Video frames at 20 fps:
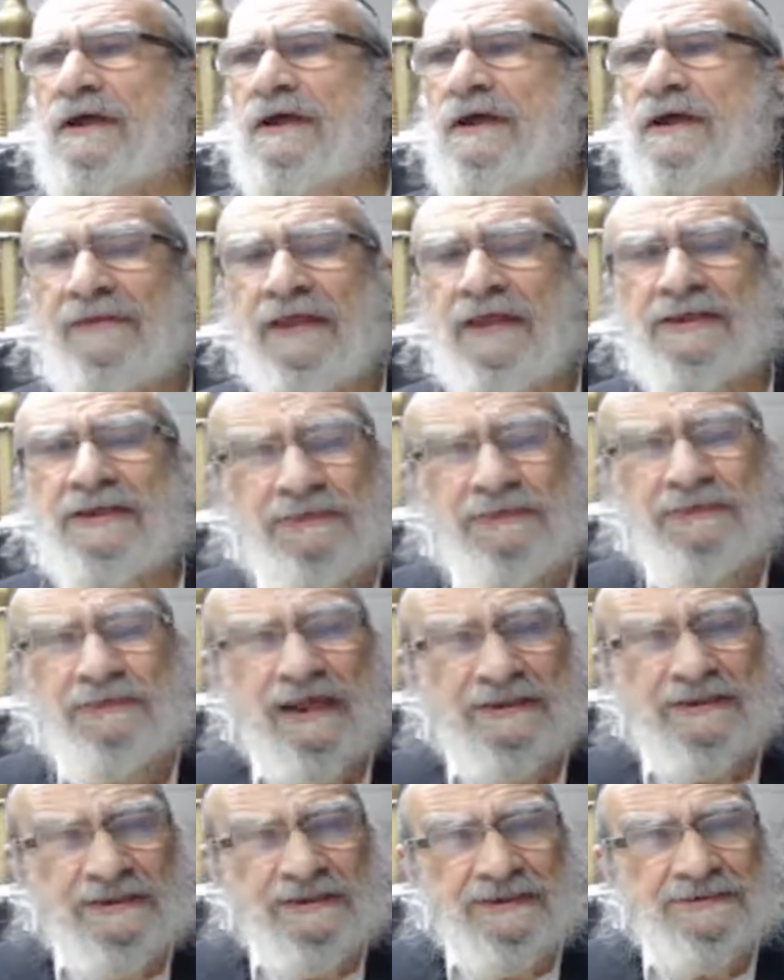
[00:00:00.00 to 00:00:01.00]
And I
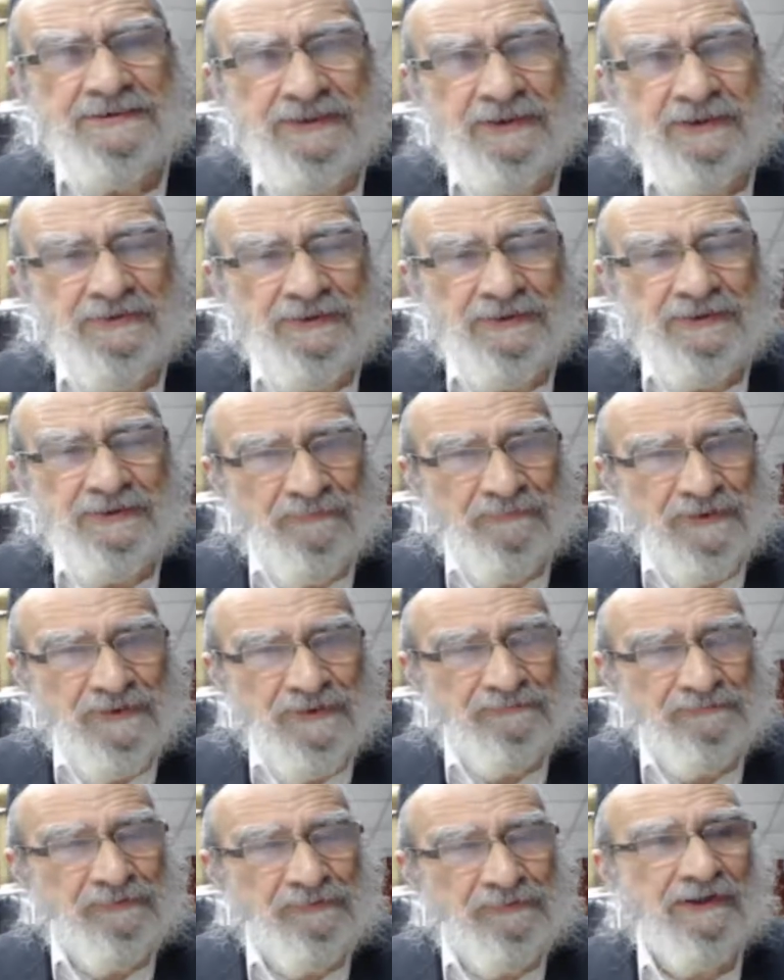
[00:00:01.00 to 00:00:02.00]
explained this is the, the
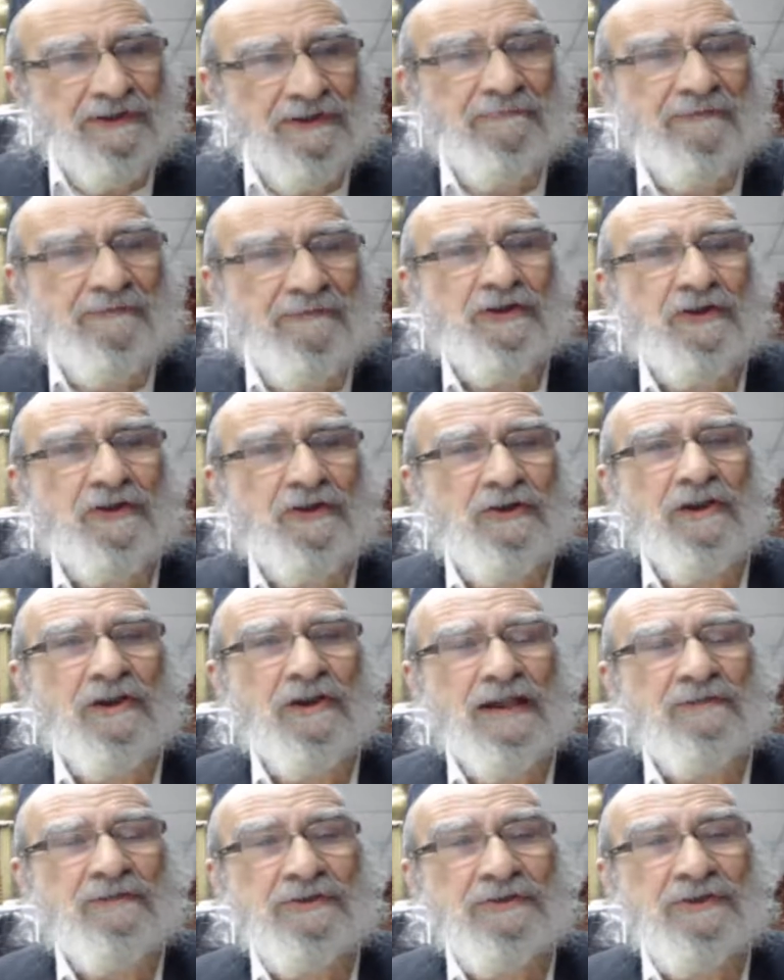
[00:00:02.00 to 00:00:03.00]
principle of
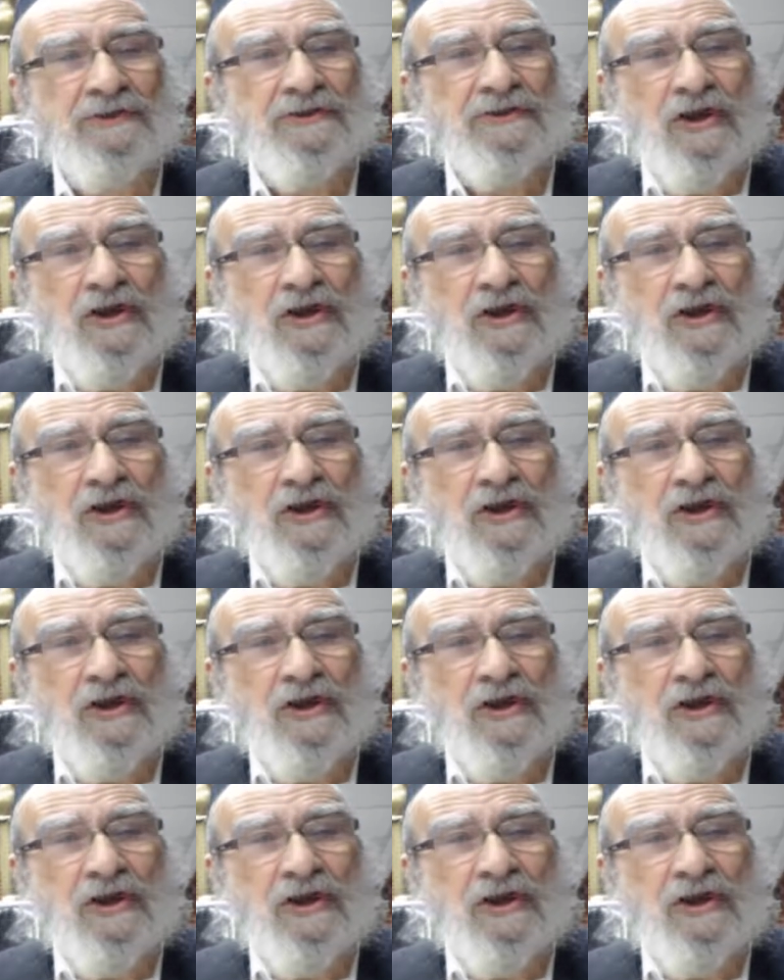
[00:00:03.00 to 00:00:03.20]
Kolam.